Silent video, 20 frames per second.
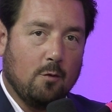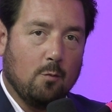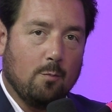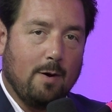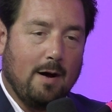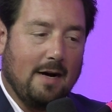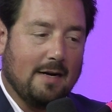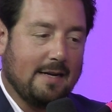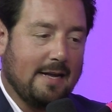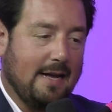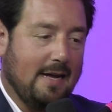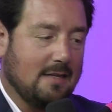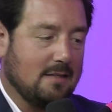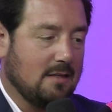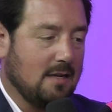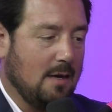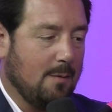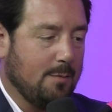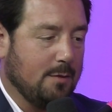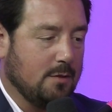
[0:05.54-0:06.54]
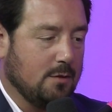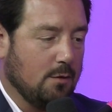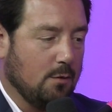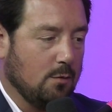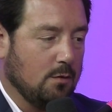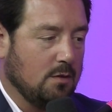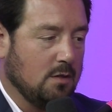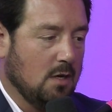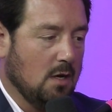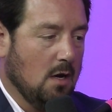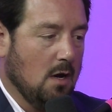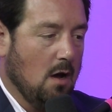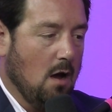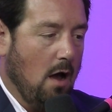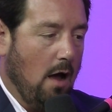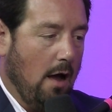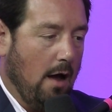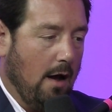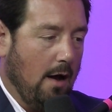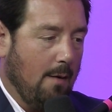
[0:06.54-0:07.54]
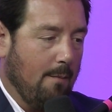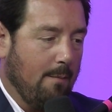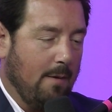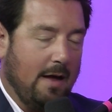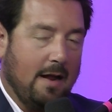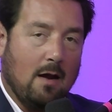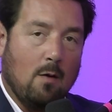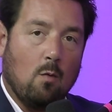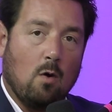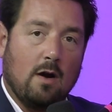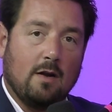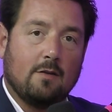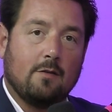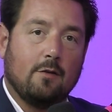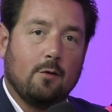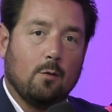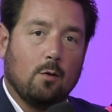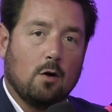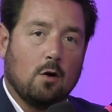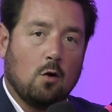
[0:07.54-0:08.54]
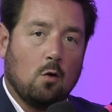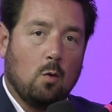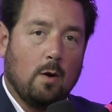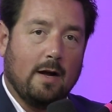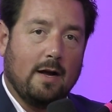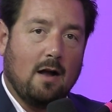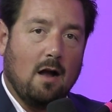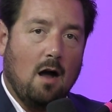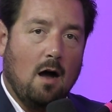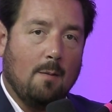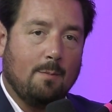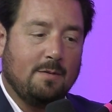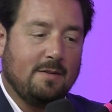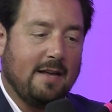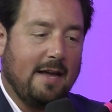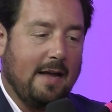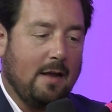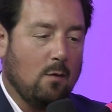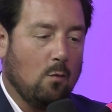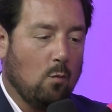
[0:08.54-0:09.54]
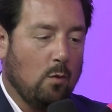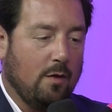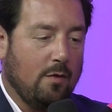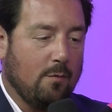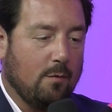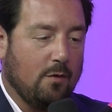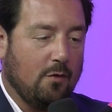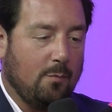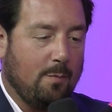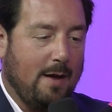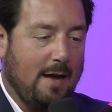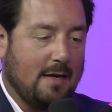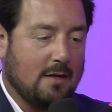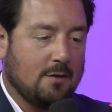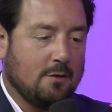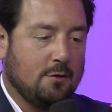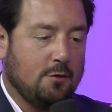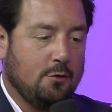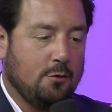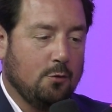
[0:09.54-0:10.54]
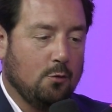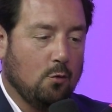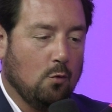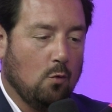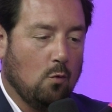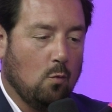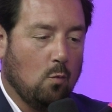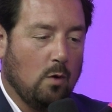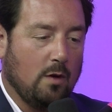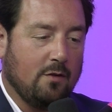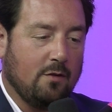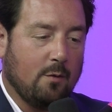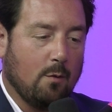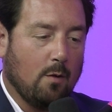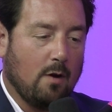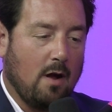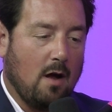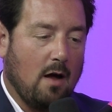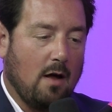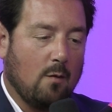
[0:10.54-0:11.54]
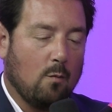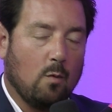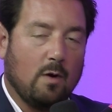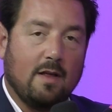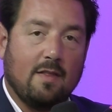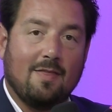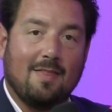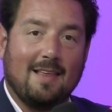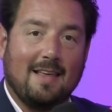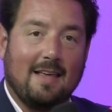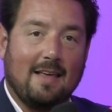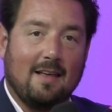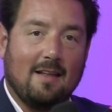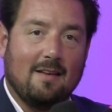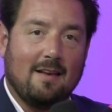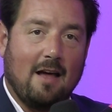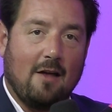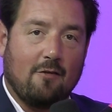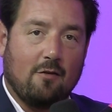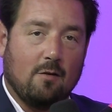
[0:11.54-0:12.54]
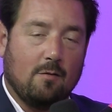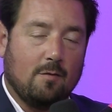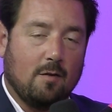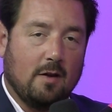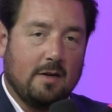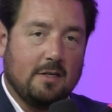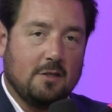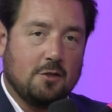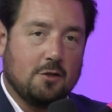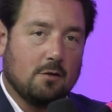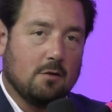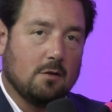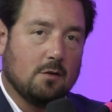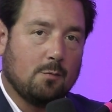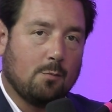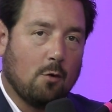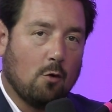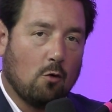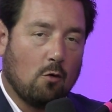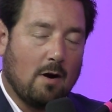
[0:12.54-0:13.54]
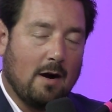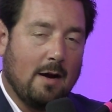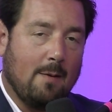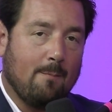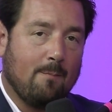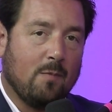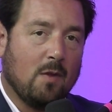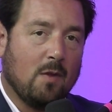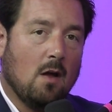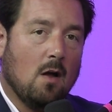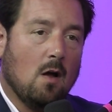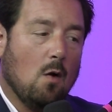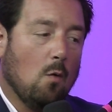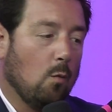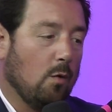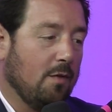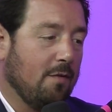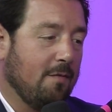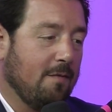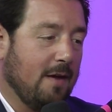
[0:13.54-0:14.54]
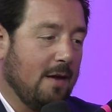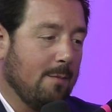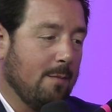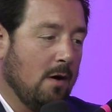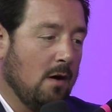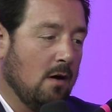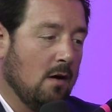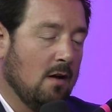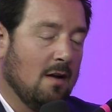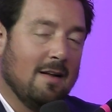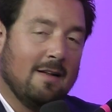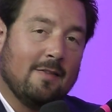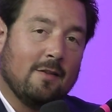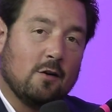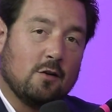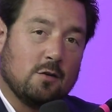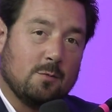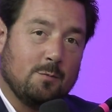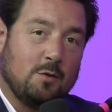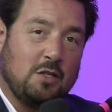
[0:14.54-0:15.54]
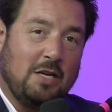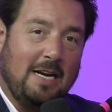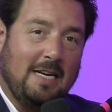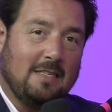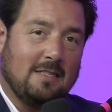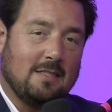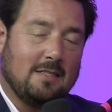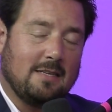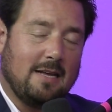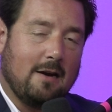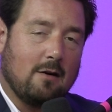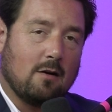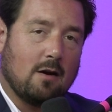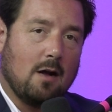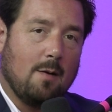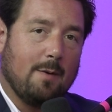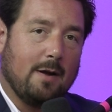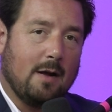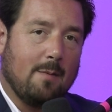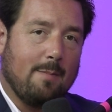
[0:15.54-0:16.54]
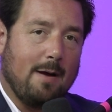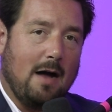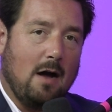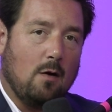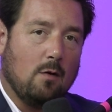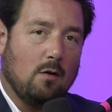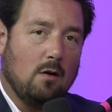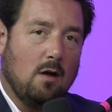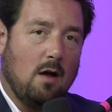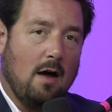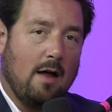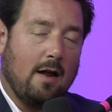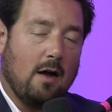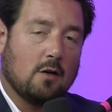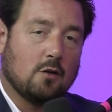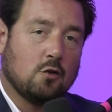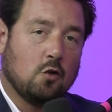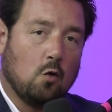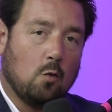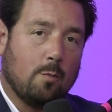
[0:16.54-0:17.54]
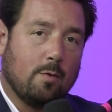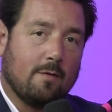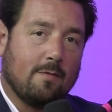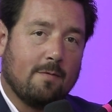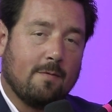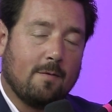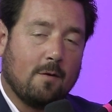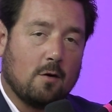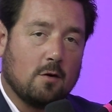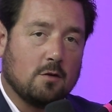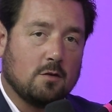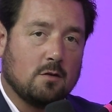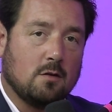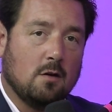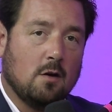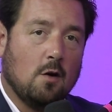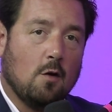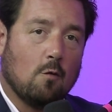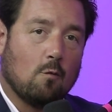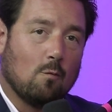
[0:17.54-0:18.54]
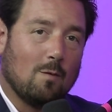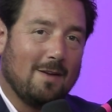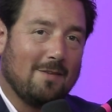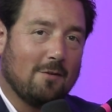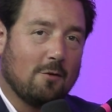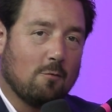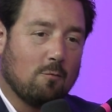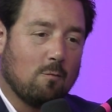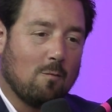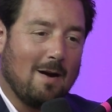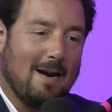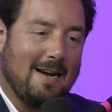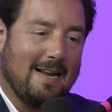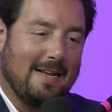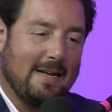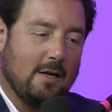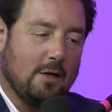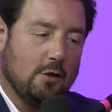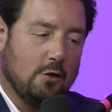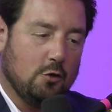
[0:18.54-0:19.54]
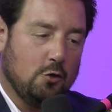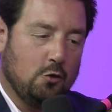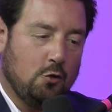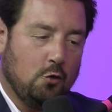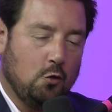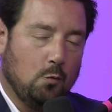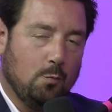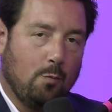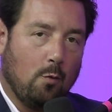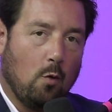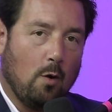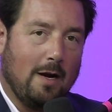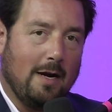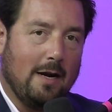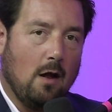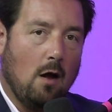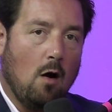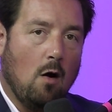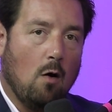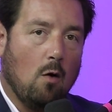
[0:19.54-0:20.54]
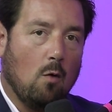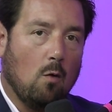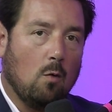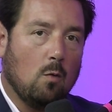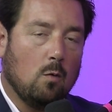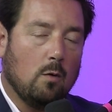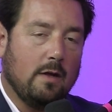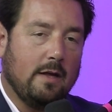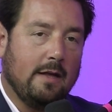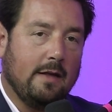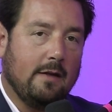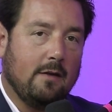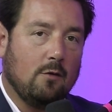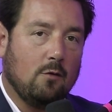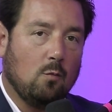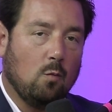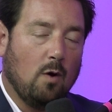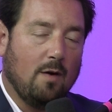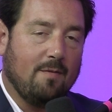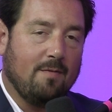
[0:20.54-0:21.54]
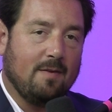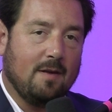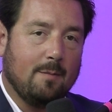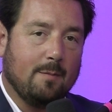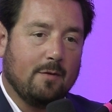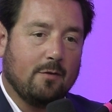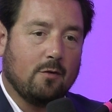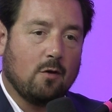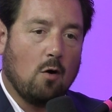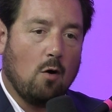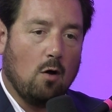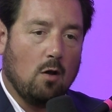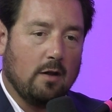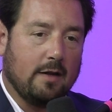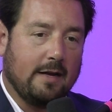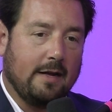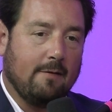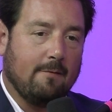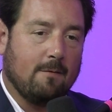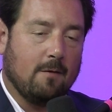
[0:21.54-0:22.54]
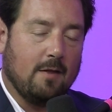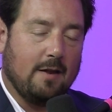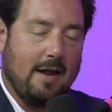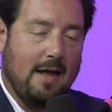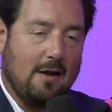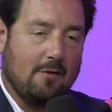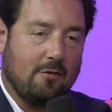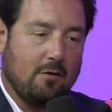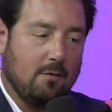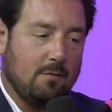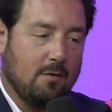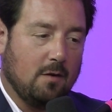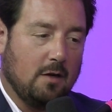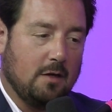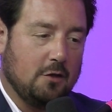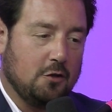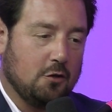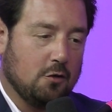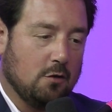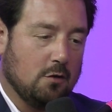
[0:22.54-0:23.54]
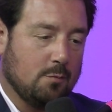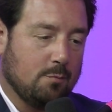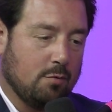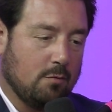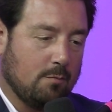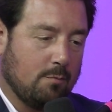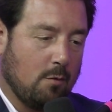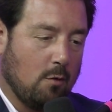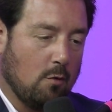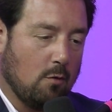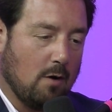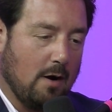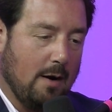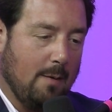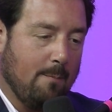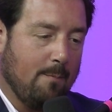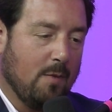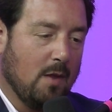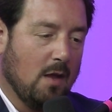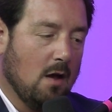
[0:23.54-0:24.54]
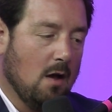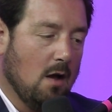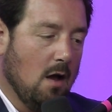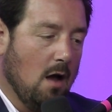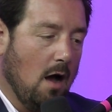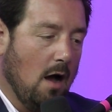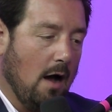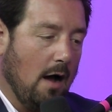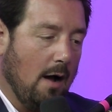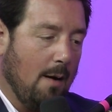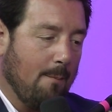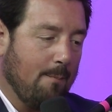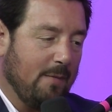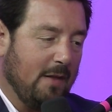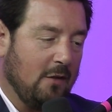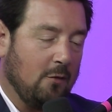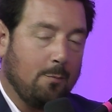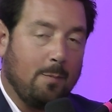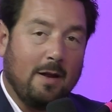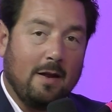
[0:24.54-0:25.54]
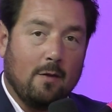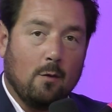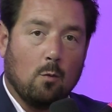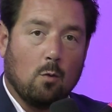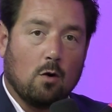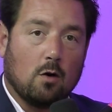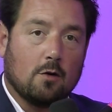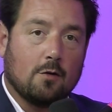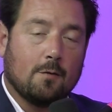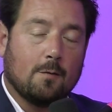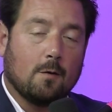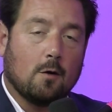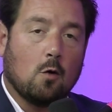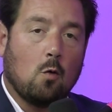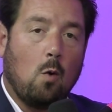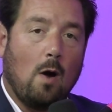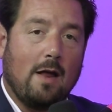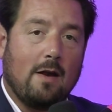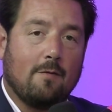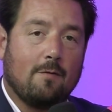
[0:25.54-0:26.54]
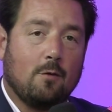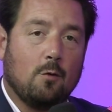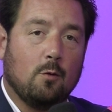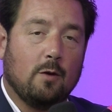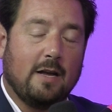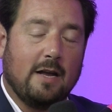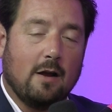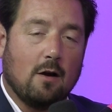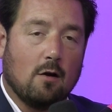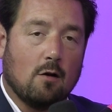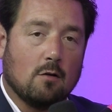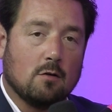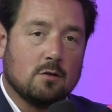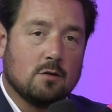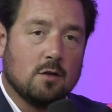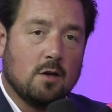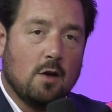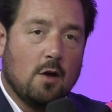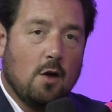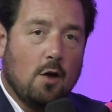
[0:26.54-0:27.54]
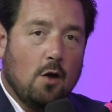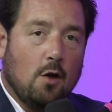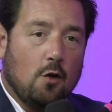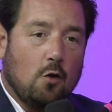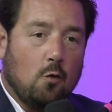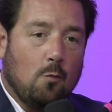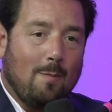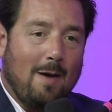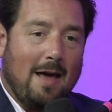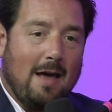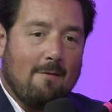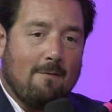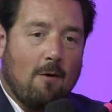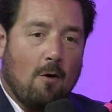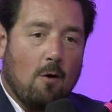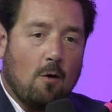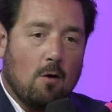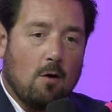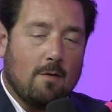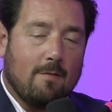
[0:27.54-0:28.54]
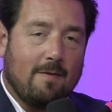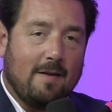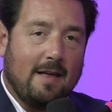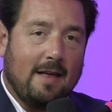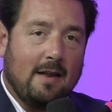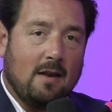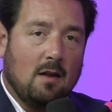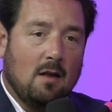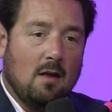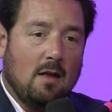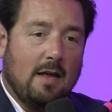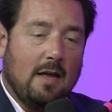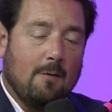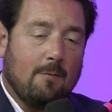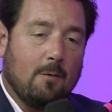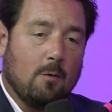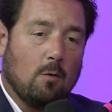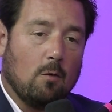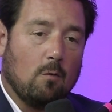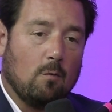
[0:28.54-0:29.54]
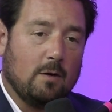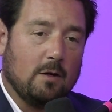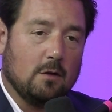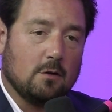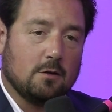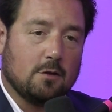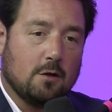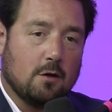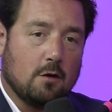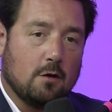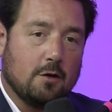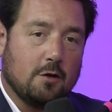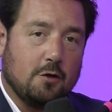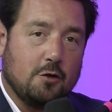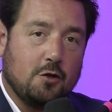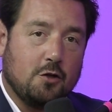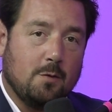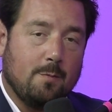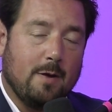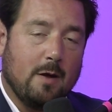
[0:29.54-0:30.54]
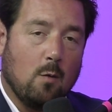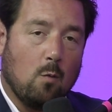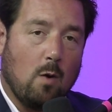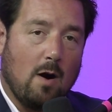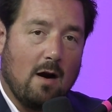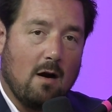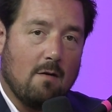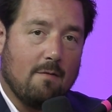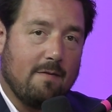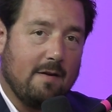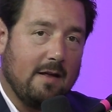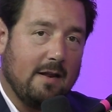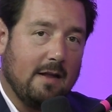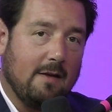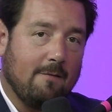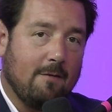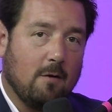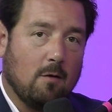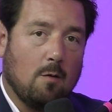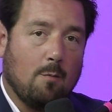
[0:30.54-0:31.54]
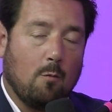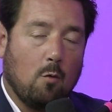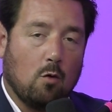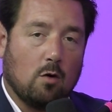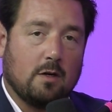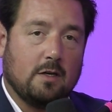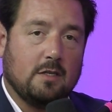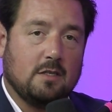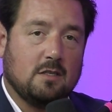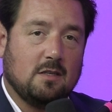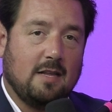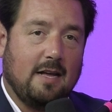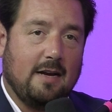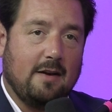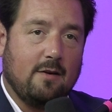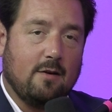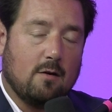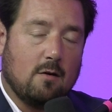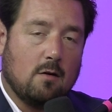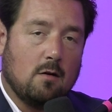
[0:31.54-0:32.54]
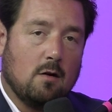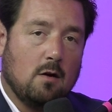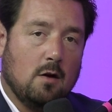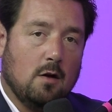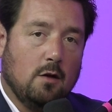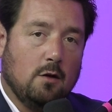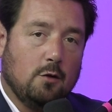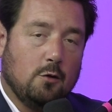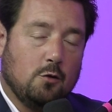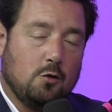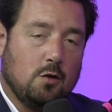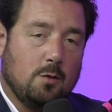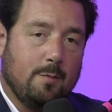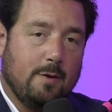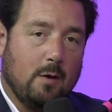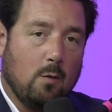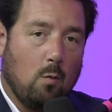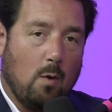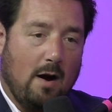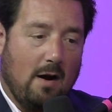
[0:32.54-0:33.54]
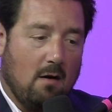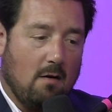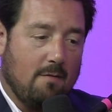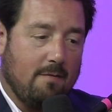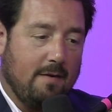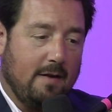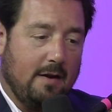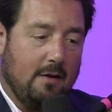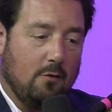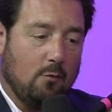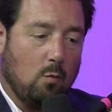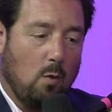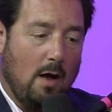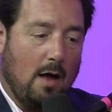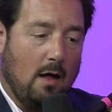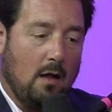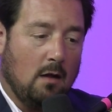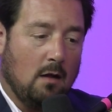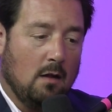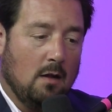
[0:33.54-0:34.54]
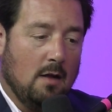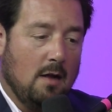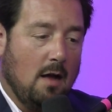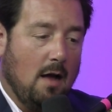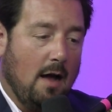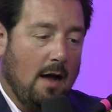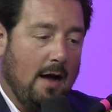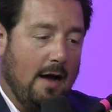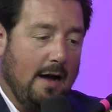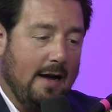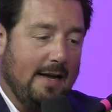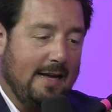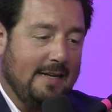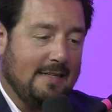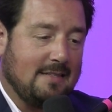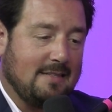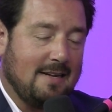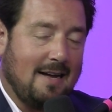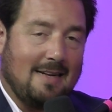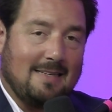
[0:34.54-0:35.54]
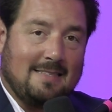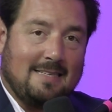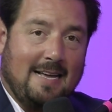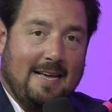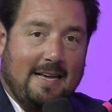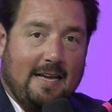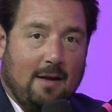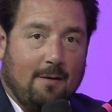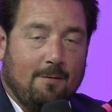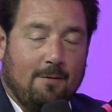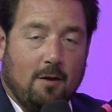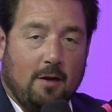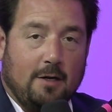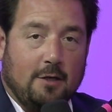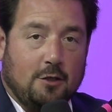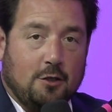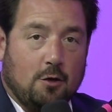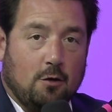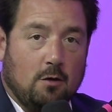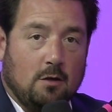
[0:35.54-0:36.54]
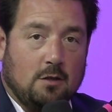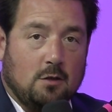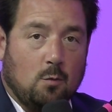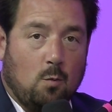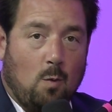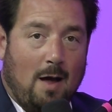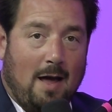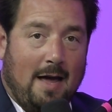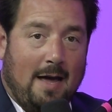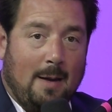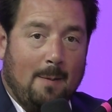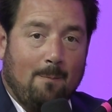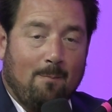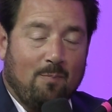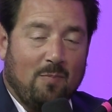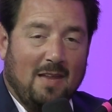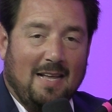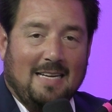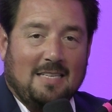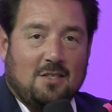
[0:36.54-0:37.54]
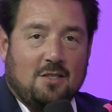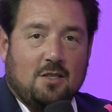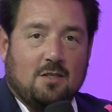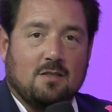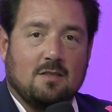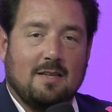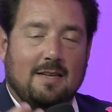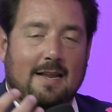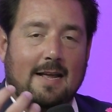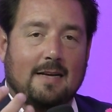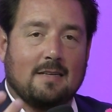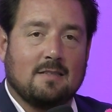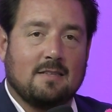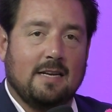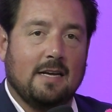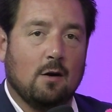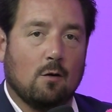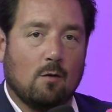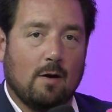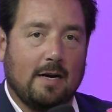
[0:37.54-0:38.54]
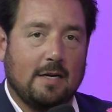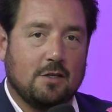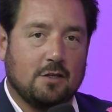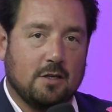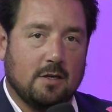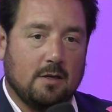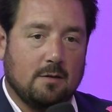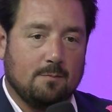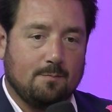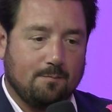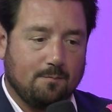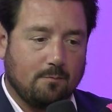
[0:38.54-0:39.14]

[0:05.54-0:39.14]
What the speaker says: podcast episodes, and I wanted to do a quick update with respect to what's going on with the National Flood Insurance Program, with FEMA. There's some changes that are coming about on October 1st. Risk rating 2.0 is what FEMA's calling it for the National Flood Insurance Program. It's been in the works for quite a few years. You may have heard of it. If you're a realtor, you should be aware of it. If you're a mortgage lender, you should be aware of it as well. It's not taking flood insurance away. It's just the next iteration